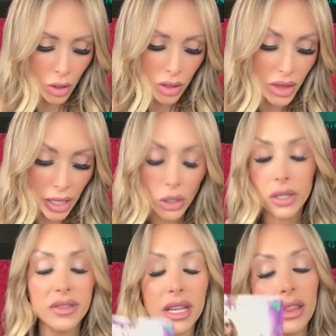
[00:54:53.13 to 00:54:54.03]
They could have
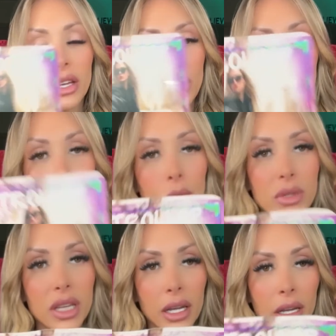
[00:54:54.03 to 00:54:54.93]
said that you
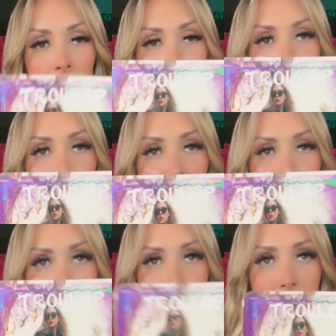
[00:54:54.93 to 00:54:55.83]
did
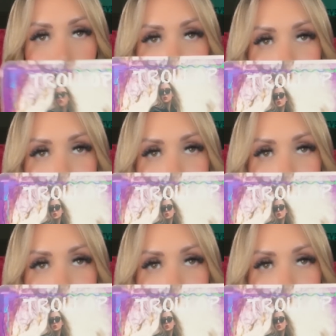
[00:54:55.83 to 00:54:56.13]
things,